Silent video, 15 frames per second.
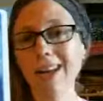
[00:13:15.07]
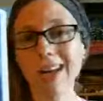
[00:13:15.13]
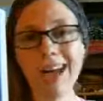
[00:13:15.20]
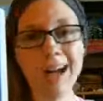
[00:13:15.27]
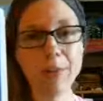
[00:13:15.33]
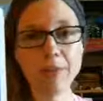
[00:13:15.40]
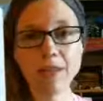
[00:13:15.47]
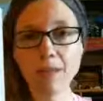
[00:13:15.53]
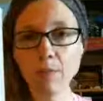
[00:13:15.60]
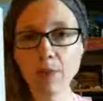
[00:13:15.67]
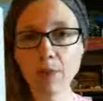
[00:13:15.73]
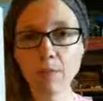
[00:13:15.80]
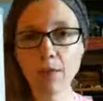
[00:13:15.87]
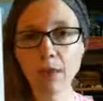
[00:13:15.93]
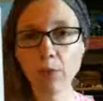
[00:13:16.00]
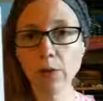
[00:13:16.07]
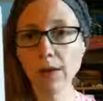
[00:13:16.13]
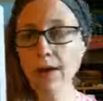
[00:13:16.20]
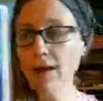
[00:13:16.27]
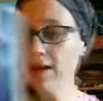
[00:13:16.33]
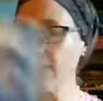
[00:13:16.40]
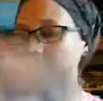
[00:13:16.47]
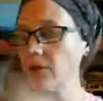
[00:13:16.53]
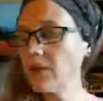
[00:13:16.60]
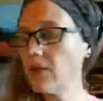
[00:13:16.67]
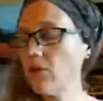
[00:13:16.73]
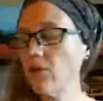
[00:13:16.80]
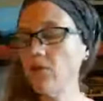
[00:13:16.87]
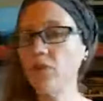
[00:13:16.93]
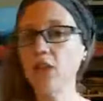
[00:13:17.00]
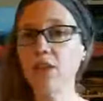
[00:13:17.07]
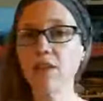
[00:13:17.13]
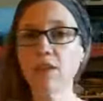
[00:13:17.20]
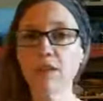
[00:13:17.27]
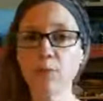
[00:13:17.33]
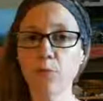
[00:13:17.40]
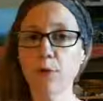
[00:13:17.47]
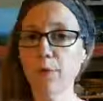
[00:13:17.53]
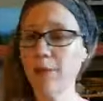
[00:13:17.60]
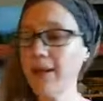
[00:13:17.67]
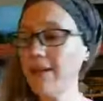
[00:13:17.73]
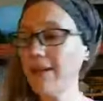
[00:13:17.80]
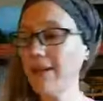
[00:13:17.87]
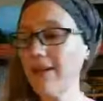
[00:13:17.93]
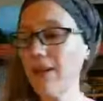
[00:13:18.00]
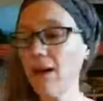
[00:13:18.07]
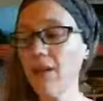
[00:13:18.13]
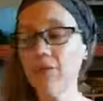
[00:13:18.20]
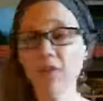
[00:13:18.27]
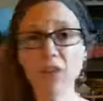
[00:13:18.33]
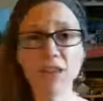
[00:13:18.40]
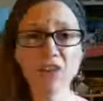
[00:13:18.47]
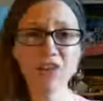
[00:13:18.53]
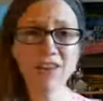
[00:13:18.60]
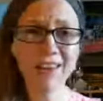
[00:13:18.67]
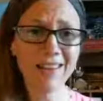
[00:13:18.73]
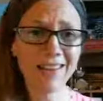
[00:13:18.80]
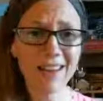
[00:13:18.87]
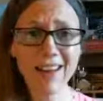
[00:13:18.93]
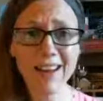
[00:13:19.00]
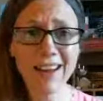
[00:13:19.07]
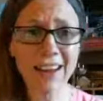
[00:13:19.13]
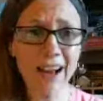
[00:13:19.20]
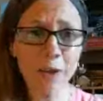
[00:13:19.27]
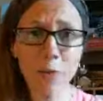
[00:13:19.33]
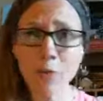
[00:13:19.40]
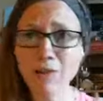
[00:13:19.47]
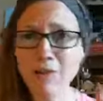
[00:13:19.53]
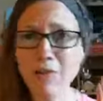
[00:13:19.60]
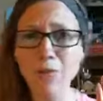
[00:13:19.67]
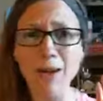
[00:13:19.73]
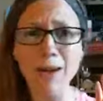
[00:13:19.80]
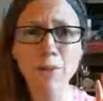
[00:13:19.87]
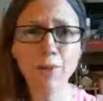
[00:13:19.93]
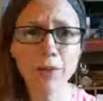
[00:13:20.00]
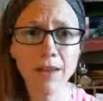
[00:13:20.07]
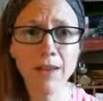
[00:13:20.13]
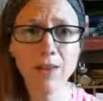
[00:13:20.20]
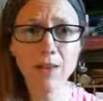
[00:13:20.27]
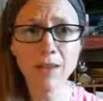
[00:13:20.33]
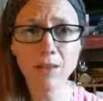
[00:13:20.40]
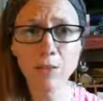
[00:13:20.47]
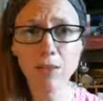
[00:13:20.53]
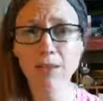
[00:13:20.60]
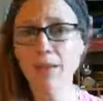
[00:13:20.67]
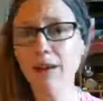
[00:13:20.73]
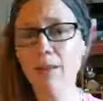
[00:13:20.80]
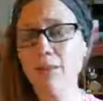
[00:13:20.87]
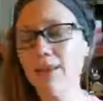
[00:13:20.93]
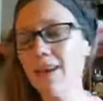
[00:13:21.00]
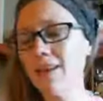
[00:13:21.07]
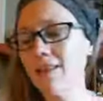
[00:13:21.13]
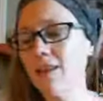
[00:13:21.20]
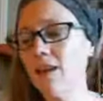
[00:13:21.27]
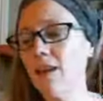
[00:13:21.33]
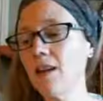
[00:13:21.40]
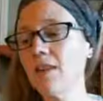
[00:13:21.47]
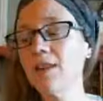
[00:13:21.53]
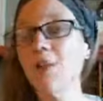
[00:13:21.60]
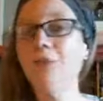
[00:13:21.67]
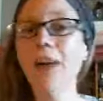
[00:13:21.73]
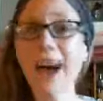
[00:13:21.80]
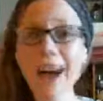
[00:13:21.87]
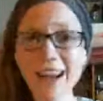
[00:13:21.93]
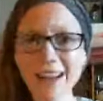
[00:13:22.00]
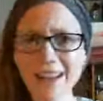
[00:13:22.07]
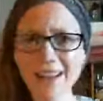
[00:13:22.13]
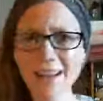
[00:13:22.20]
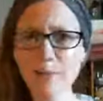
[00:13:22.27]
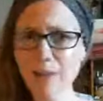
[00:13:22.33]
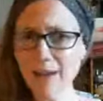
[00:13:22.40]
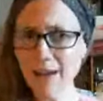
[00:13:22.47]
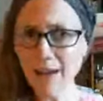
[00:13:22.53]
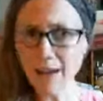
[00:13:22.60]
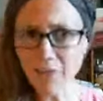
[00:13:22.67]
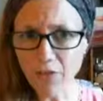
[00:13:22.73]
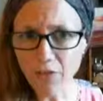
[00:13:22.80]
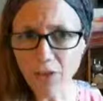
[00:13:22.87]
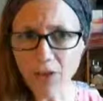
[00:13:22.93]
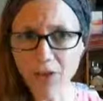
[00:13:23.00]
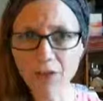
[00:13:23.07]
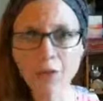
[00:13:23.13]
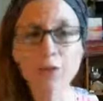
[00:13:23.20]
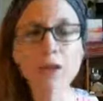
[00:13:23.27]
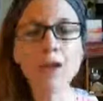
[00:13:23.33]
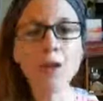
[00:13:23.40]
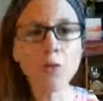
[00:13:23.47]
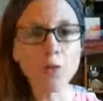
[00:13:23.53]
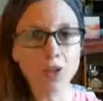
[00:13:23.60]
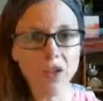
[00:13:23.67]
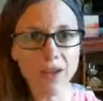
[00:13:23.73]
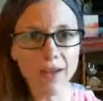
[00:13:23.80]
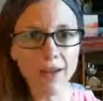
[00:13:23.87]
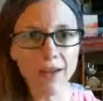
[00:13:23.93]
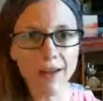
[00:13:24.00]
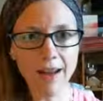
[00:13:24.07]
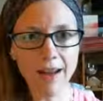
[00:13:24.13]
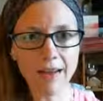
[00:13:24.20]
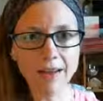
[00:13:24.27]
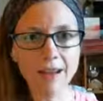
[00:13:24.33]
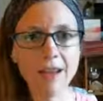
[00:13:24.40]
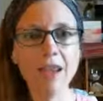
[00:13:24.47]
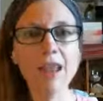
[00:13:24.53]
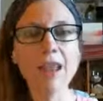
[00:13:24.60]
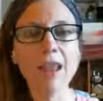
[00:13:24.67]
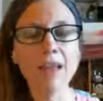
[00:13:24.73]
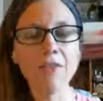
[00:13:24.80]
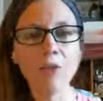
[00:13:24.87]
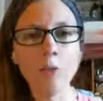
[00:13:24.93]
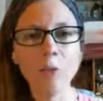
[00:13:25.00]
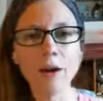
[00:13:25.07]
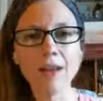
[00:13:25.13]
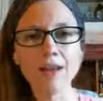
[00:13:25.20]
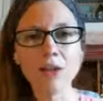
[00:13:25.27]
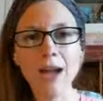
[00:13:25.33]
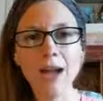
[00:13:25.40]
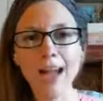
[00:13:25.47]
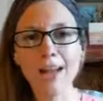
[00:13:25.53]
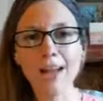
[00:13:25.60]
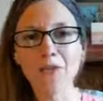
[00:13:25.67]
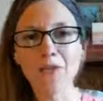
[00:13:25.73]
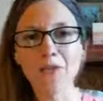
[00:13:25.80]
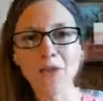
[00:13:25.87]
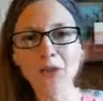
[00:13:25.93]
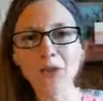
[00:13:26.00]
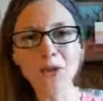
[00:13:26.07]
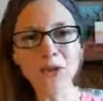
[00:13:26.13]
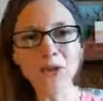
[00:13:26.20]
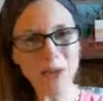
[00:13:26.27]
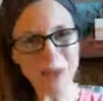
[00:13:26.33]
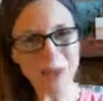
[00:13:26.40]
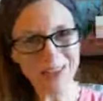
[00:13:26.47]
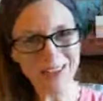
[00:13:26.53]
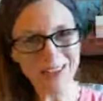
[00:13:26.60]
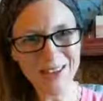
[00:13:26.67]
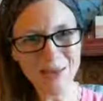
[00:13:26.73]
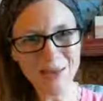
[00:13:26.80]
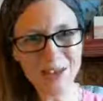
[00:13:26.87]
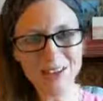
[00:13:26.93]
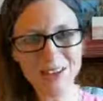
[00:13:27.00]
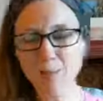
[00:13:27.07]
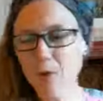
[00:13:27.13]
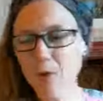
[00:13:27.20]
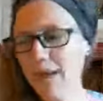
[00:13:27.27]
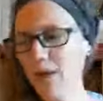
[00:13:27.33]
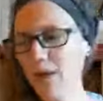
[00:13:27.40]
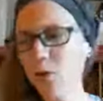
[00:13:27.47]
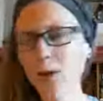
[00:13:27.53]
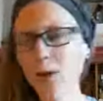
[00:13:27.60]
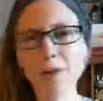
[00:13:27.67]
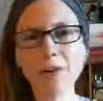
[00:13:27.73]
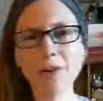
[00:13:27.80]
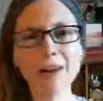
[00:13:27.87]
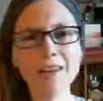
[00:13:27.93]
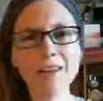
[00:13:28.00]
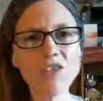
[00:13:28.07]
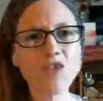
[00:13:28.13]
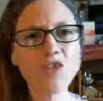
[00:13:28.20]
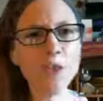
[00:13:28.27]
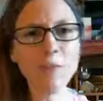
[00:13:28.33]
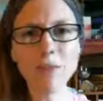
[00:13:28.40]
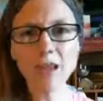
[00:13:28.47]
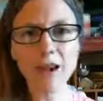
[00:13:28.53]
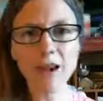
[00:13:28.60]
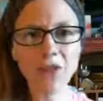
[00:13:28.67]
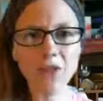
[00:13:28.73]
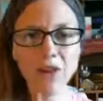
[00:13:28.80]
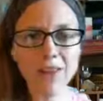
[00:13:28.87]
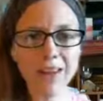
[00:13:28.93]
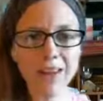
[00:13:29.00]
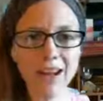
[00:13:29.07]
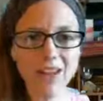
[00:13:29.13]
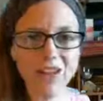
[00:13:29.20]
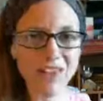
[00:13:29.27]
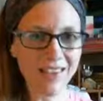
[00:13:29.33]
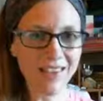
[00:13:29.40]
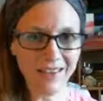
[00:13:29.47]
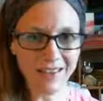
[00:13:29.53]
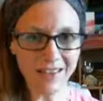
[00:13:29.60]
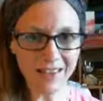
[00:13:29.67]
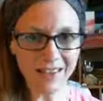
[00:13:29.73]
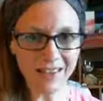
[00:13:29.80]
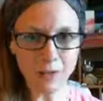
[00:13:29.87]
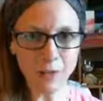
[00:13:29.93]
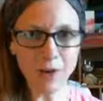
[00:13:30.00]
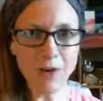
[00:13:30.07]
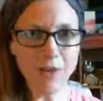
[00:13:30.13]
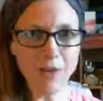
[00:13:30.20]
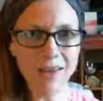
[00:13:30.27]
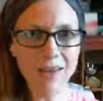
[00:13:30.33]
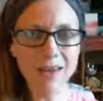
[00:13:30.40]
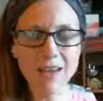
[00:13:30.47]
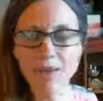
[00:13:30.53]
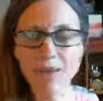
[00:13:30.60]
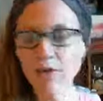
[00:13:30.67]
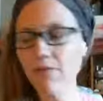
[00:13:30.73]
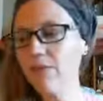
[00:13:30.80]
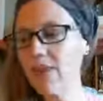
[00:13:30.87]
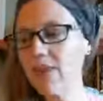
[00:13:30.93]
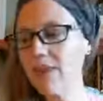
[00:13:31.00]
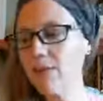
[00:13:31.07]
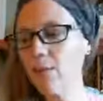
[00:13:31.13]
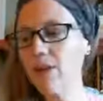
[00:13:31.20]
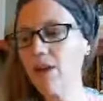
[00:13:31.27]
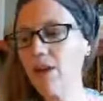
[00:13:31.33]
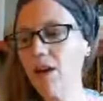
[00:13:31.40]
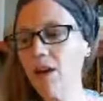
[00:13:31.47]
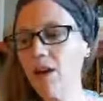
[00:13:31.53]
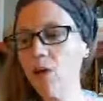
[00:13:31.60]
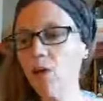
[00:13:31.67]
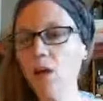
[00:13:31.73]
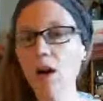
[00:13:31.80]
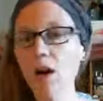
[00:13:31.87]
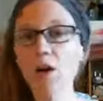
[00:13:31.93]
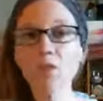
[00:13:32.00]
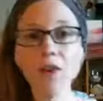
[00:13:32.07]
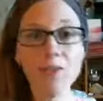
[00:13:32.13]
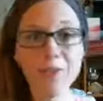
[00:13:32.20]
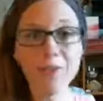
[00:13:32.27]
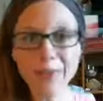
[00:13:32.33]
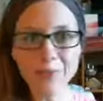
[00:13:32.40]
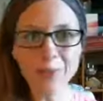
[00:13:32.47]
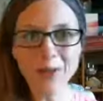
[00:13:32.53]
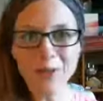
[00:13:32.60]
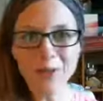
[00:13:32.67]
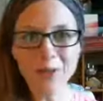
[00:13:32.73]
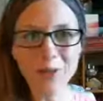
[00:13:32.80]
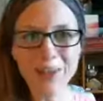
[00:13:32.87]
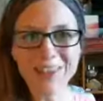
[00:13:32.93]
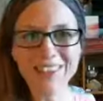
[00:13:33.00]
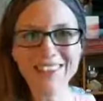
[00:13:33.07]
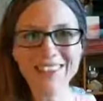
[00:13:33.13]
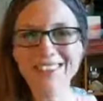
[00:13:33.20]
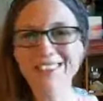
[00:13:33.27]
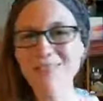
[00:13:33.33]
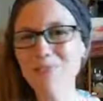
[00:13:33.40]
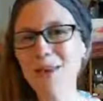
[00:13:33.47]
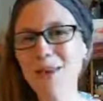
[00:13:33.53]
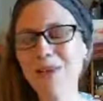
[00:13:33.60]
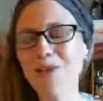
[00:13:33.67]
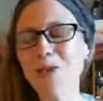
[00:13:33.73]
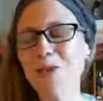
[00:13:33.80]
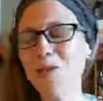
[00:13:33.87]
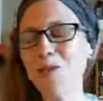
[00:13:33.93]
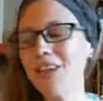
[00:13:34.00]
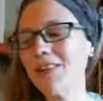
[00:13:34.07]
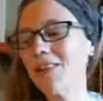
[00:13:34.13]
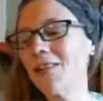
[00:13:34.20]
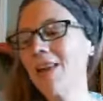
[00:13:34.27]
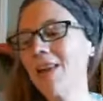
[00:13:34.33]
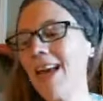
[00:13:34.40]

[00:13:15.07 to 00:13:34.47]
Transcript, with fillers: Happens to be in my wheelhouse, my zone of genius, what my daily conversation is in and out, which is why I bring you these weekly updates. So if I can be a guide for you, reach out and connect. If you want to guide further with these gorgeous mermaid oracle cards, join me over in the Conscious Success community here on Facebook or over on Facebook if you're watching this on my YouTube channel.